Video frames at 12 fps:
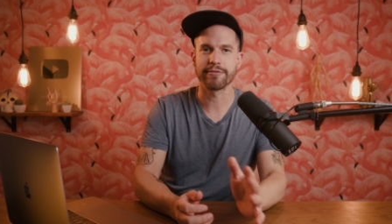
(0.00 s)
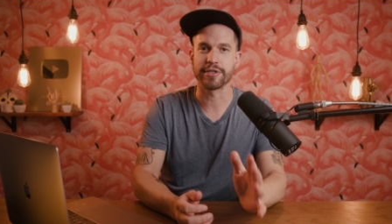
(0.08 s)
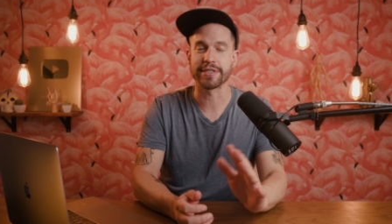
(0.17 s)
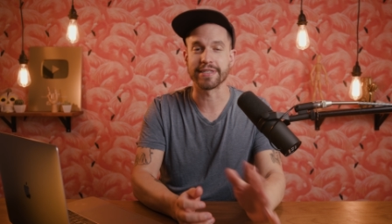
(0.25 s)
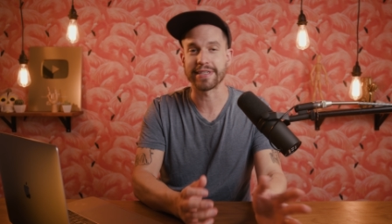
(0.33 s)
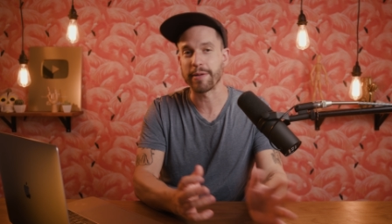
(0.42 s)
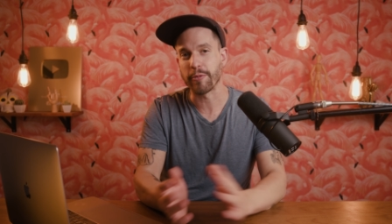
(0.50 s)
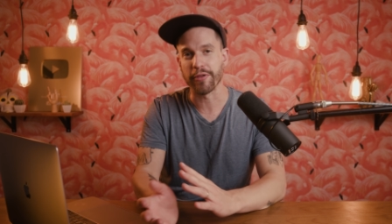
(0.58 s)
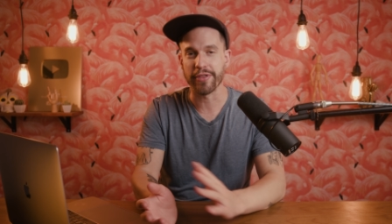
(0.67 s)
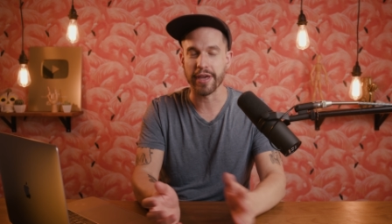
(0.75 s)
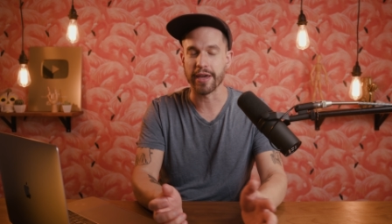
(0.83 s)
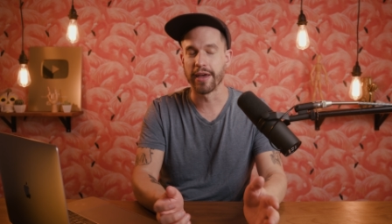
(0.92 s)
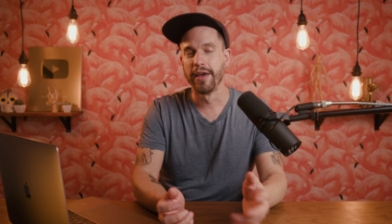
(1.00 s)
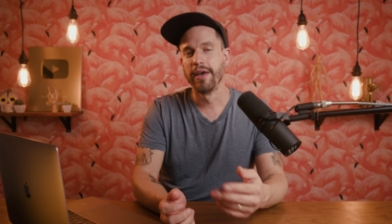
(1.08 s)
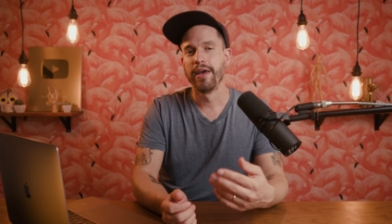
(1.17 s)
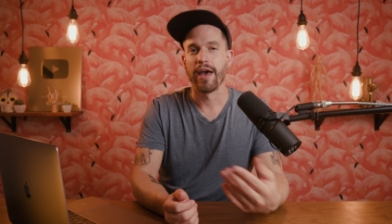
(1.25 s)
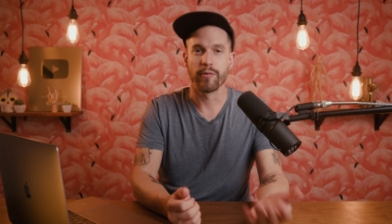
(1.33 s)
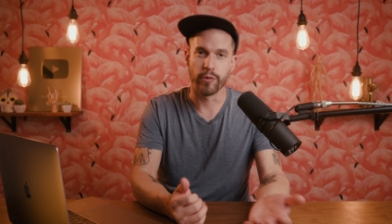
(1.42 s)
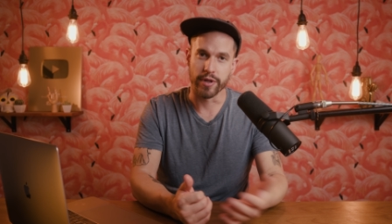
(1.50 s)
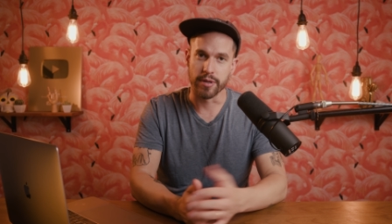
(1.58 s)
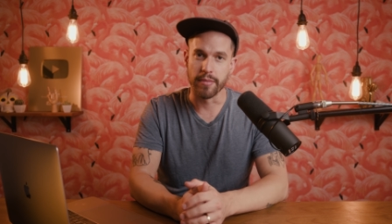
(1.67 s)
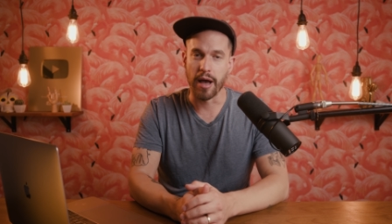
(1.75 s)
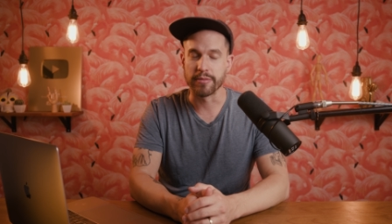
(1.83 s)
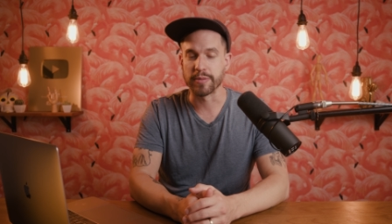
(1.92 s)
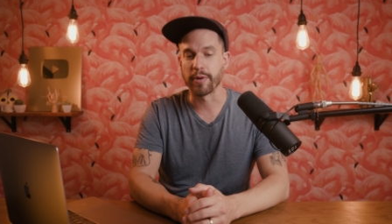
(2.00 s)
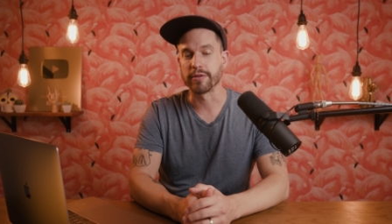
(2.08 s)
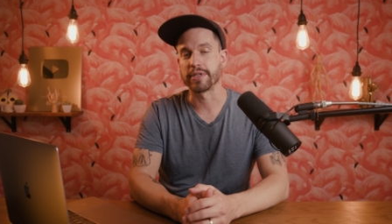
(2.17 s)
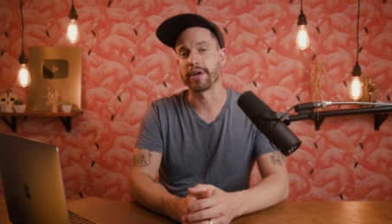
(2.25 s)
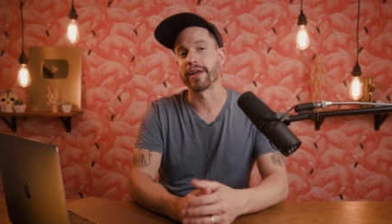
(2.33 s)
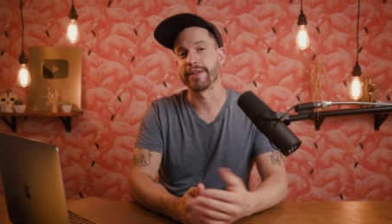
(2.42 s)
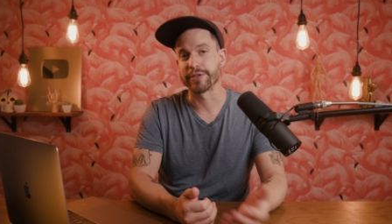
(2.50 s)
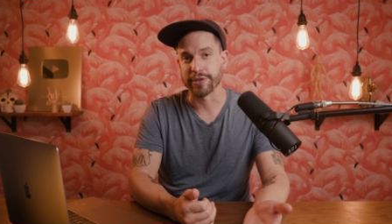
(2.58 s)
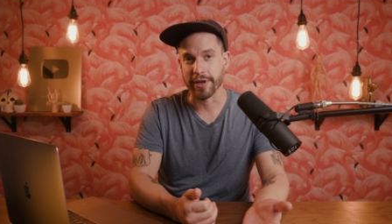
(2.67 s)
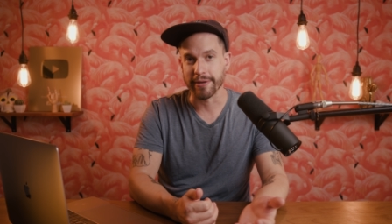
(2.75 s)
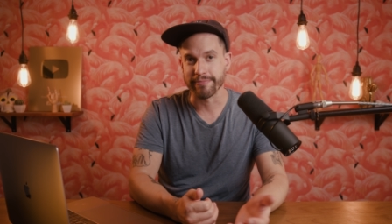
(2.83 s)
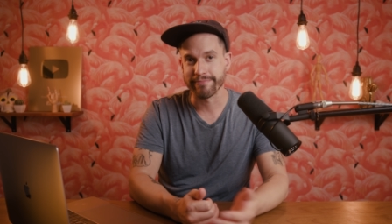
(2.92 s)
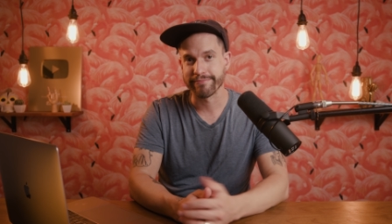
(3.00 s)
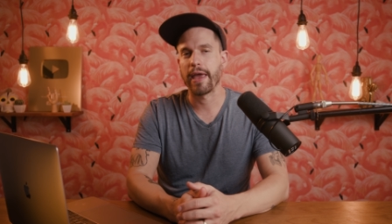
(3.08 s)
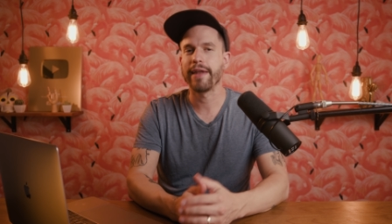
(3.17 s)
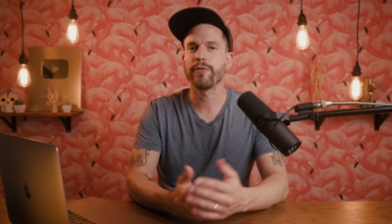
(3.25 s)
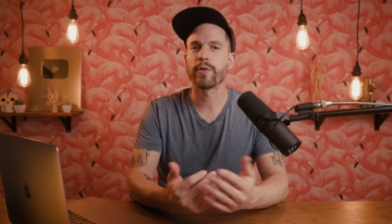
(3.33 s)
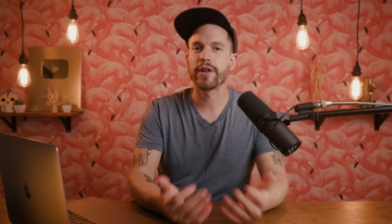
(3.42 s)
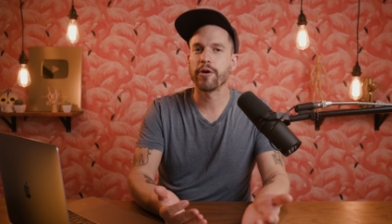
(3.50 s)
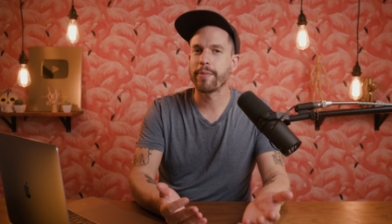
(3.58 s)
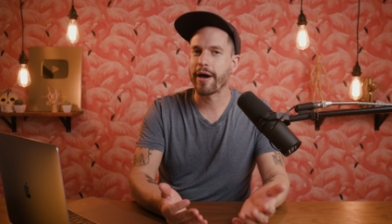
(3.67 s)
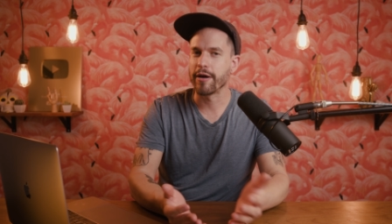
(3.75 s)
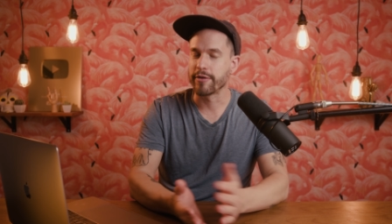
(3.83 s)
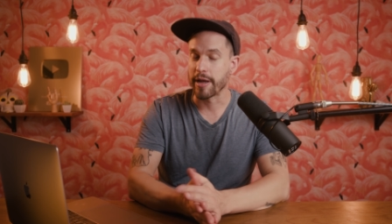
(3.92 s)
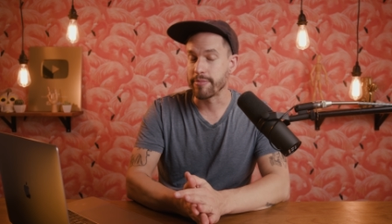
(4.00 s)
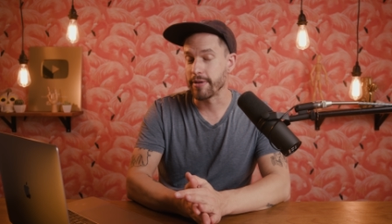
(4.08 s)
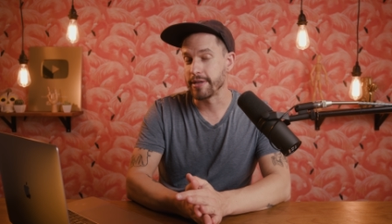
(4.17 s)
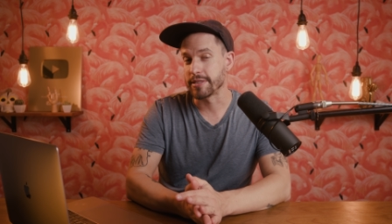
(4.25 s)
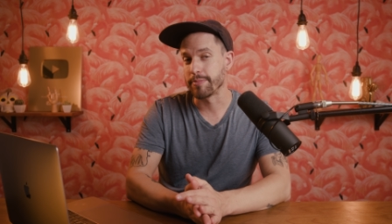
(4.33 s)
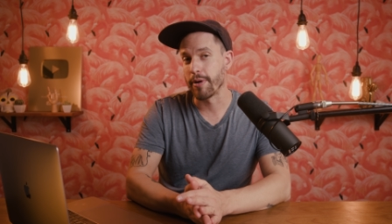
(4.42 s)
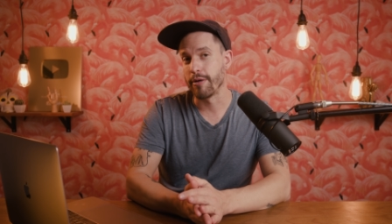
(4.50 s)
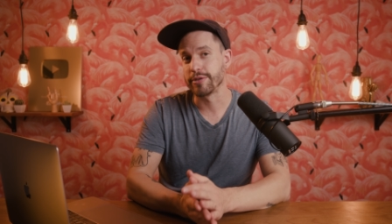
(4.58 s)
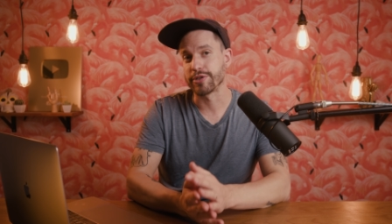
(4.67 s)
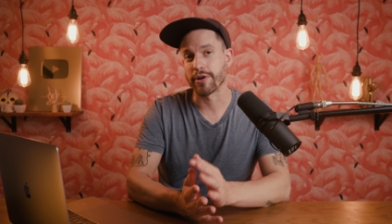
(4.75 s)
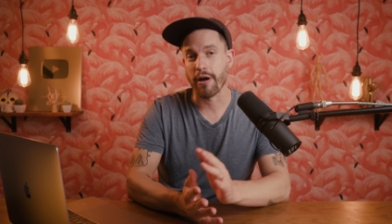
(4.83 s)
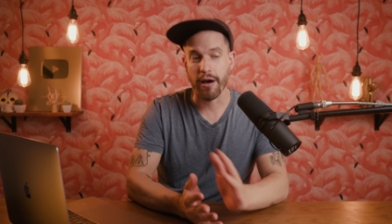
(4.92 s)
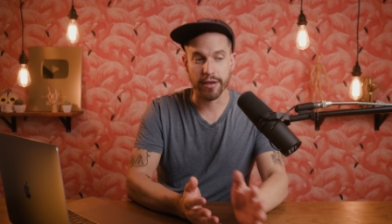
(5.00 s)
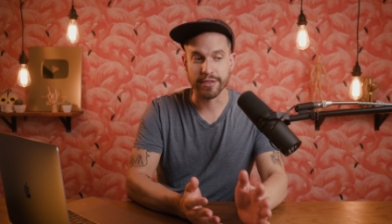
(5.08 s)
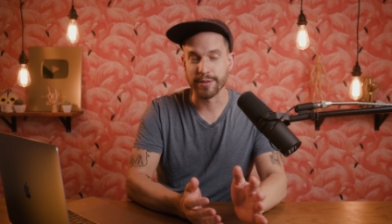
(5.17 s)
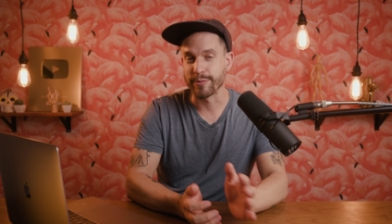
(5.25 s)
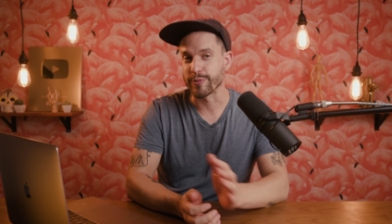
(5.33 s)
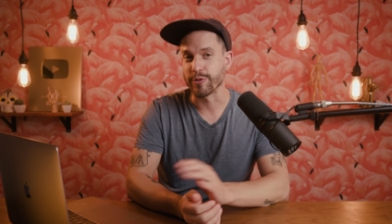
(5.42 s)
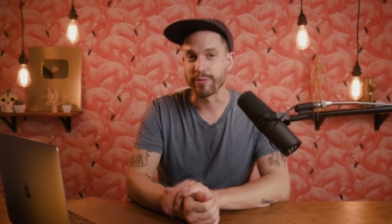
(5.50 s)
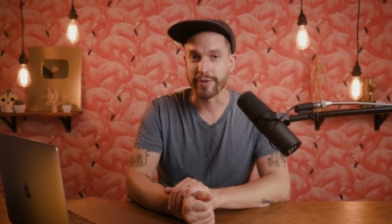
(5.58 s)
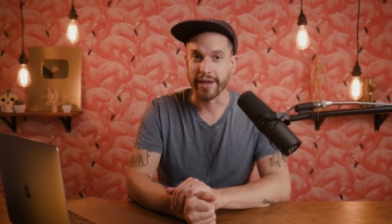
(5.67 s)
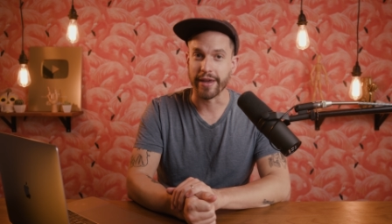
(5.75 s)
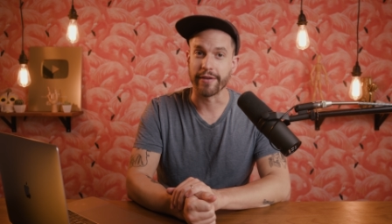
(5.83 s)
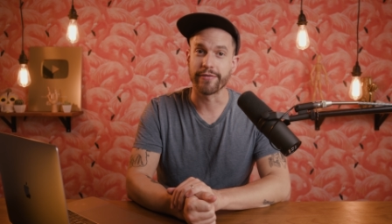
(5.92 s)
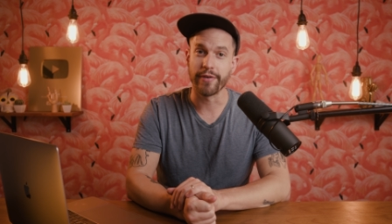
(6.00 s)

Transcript: of just the same old thing everyone and their moms are posting on Instagram. And if you want to know about a great place to post your awesome rule breaking